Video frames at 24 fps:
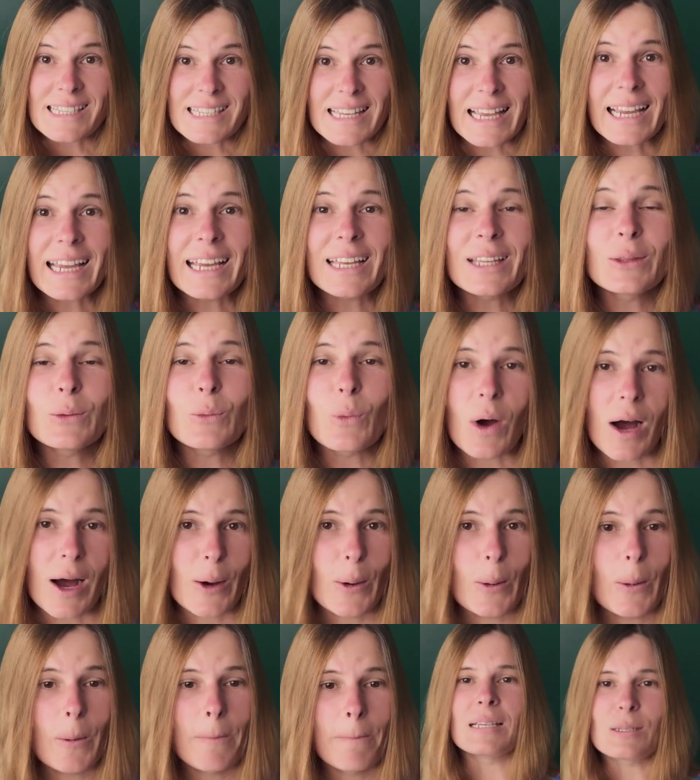The second
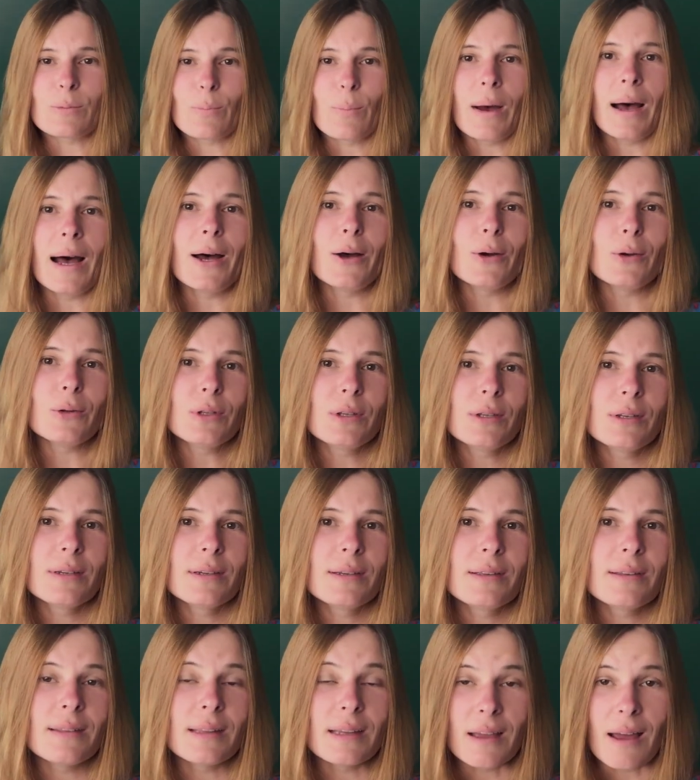wow is about
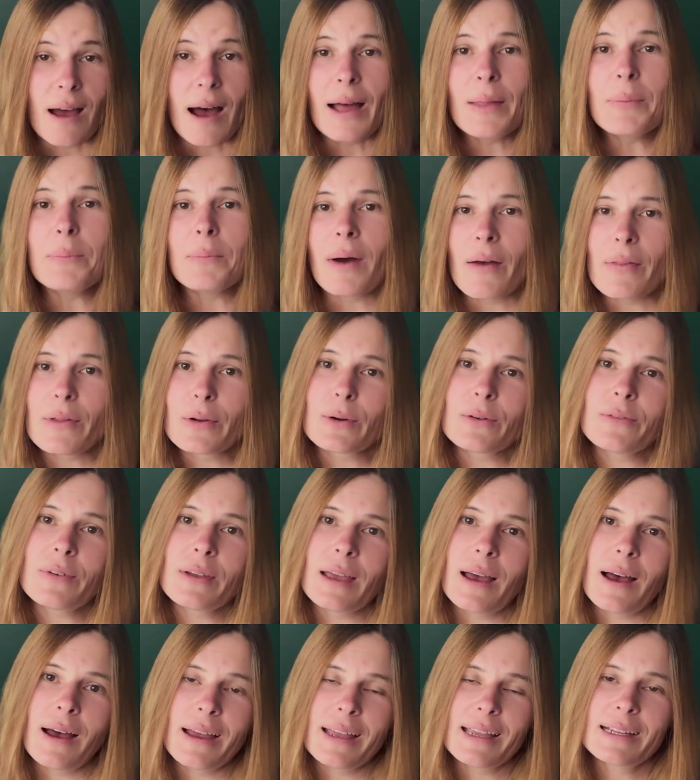the godmother of
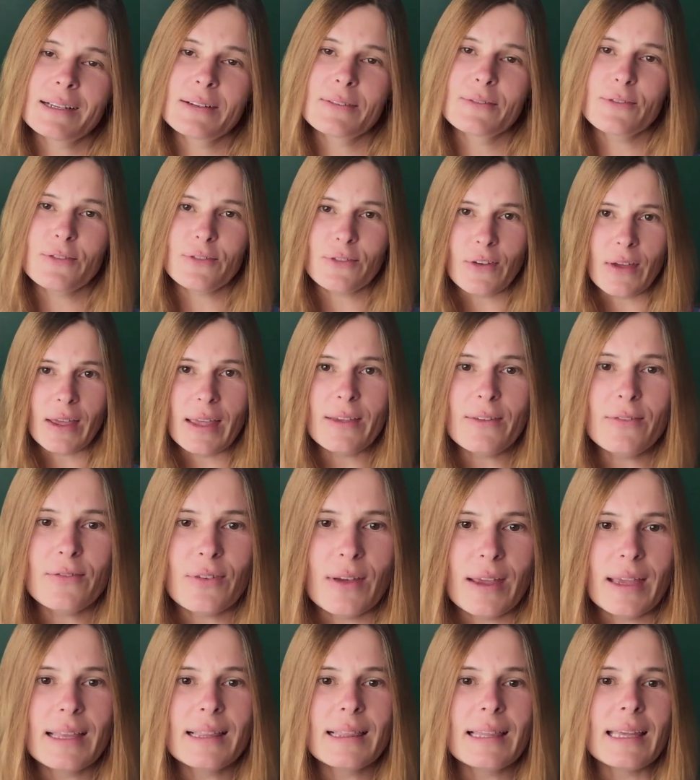AI, Fei
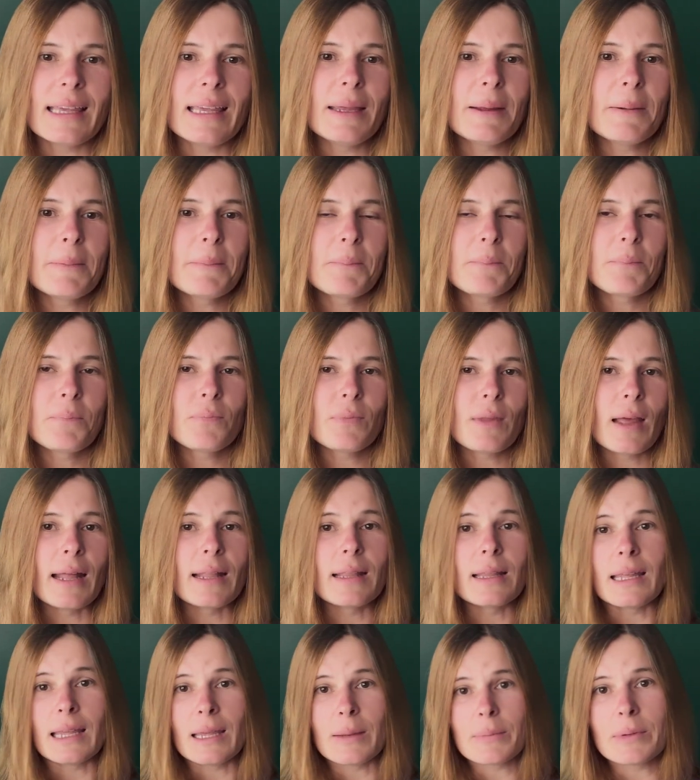Fei Li,
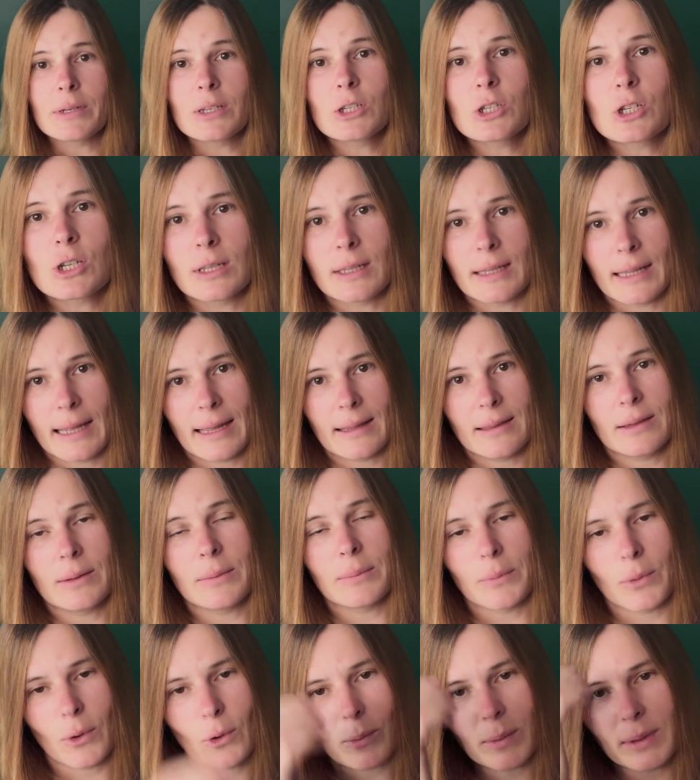and ImageNet
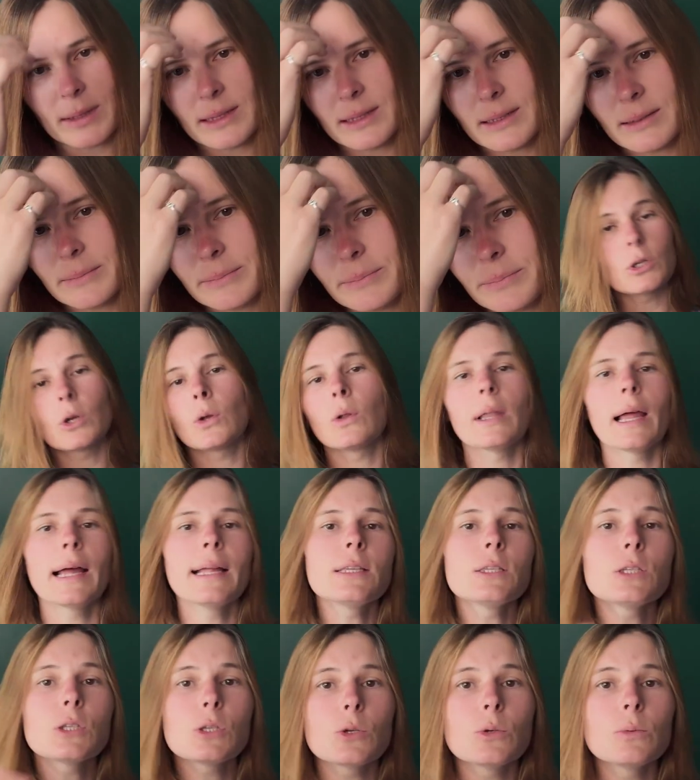moment. So
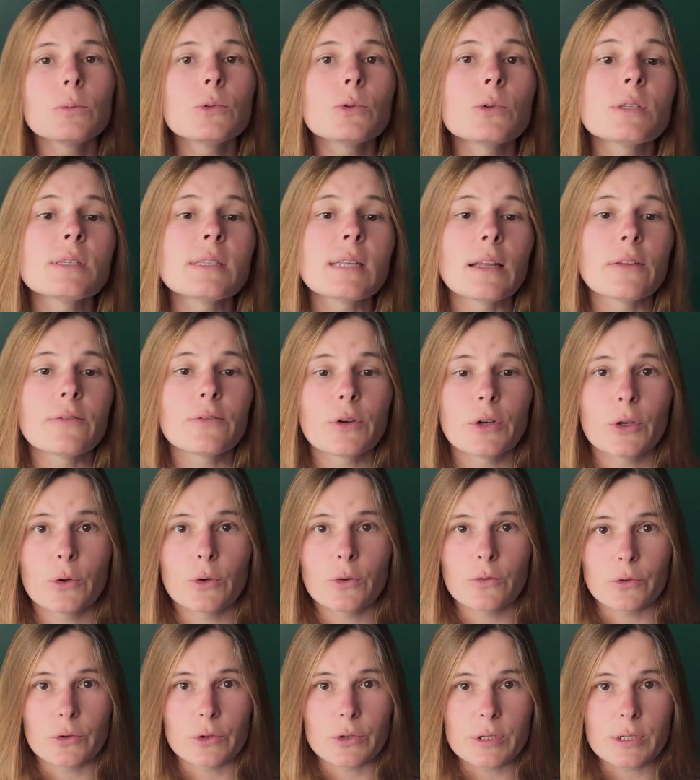let's zoom to Stanford
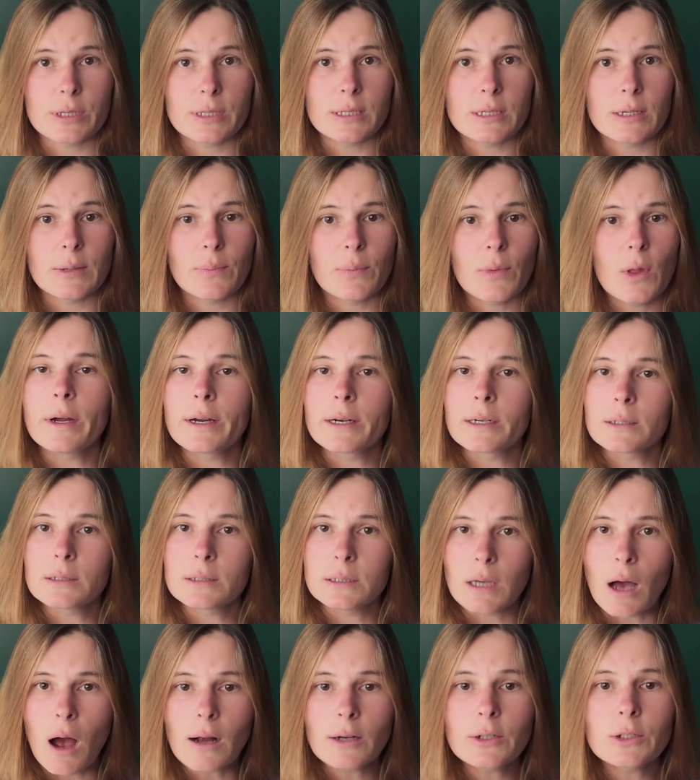University, where
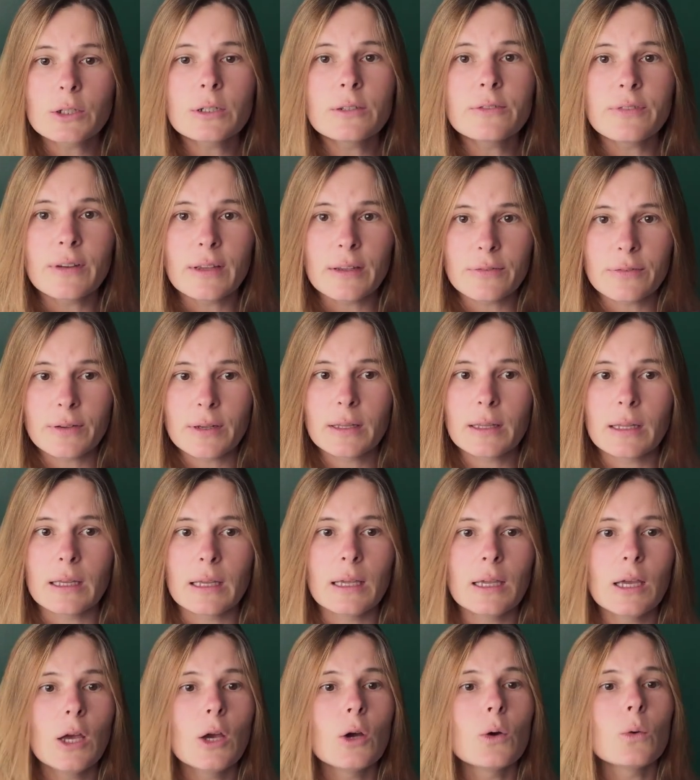Dr. Fei-Fei
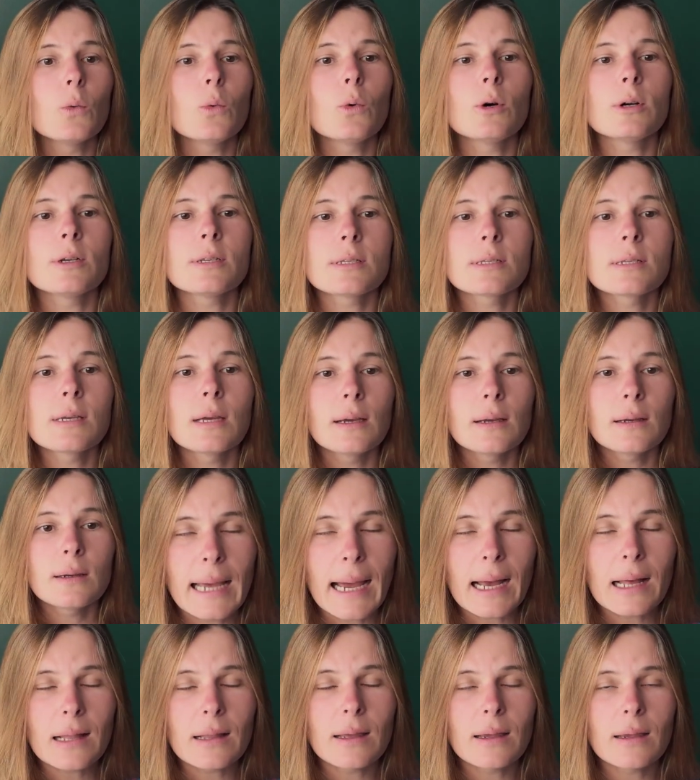Li was
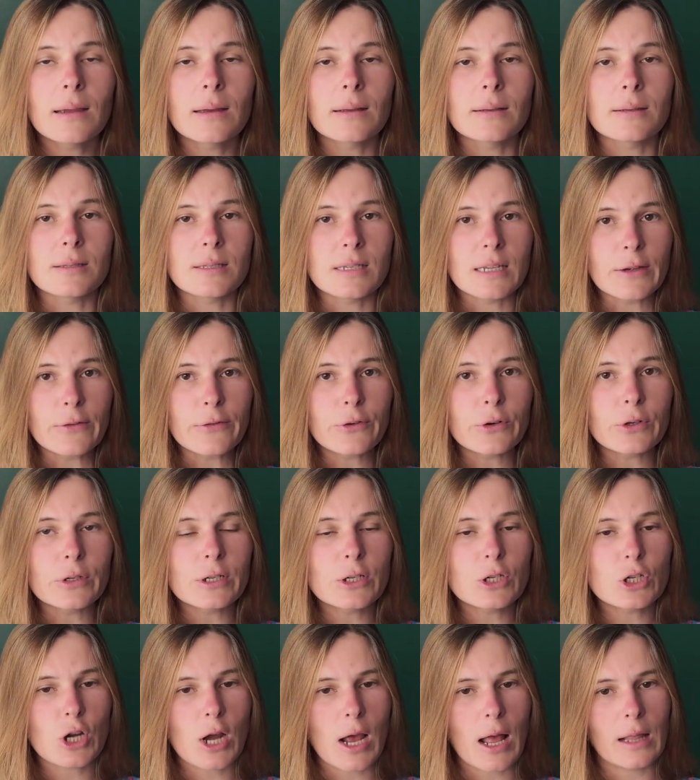tackling a
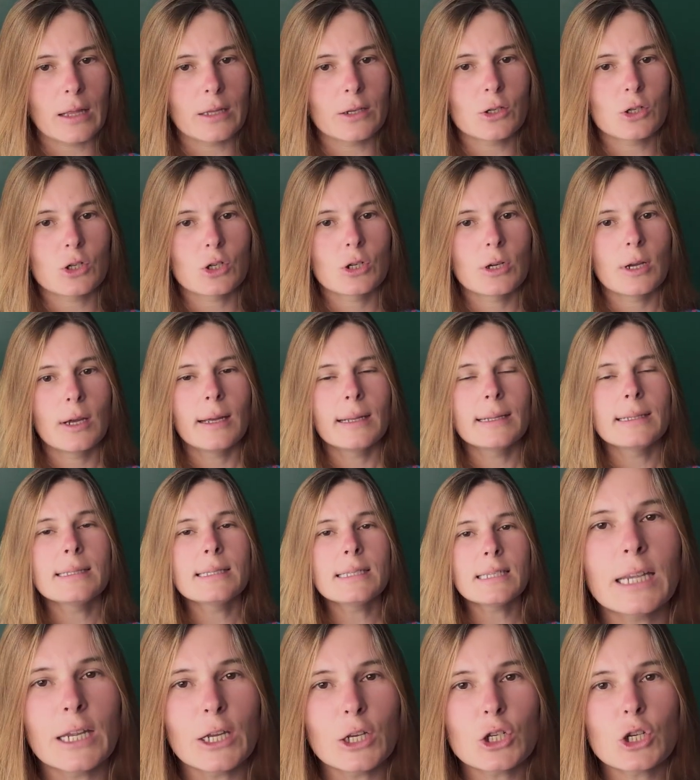different challenge
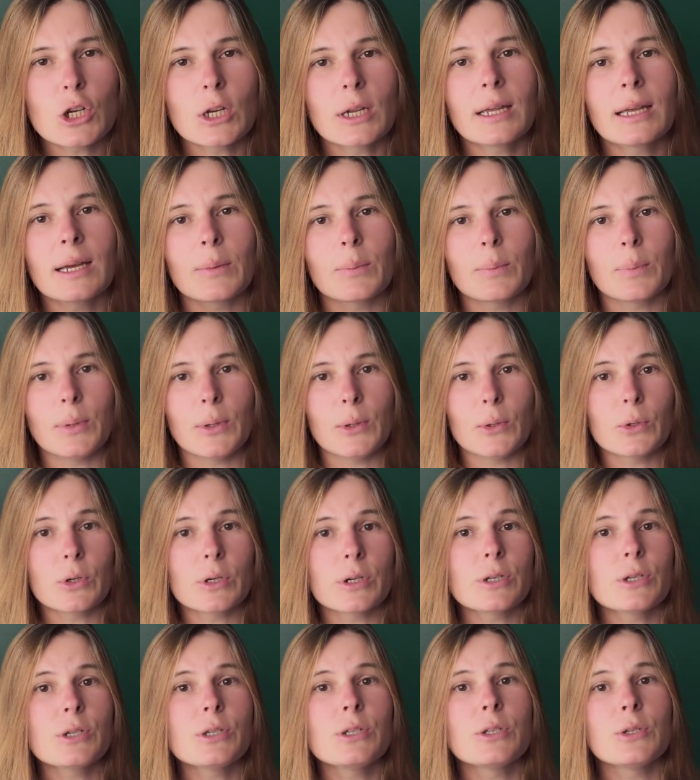teaching
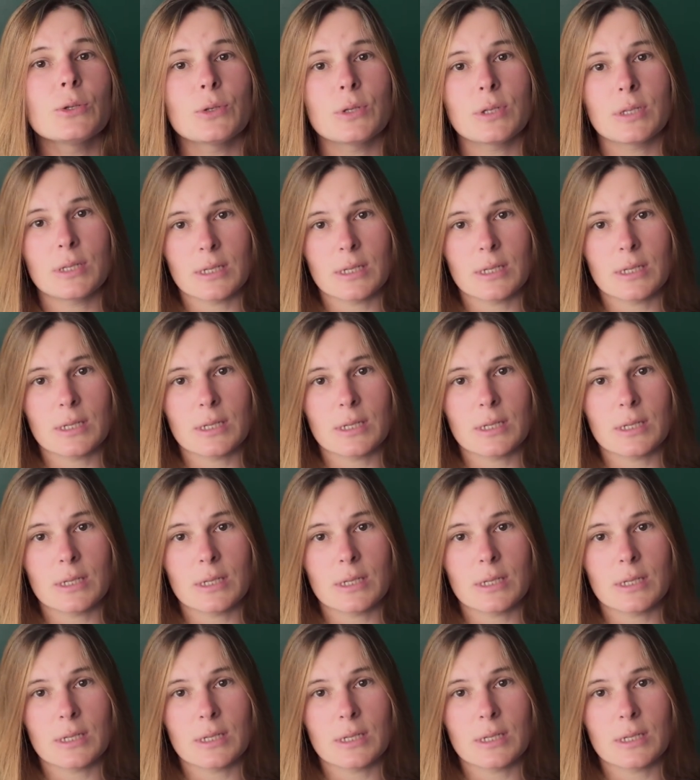computers to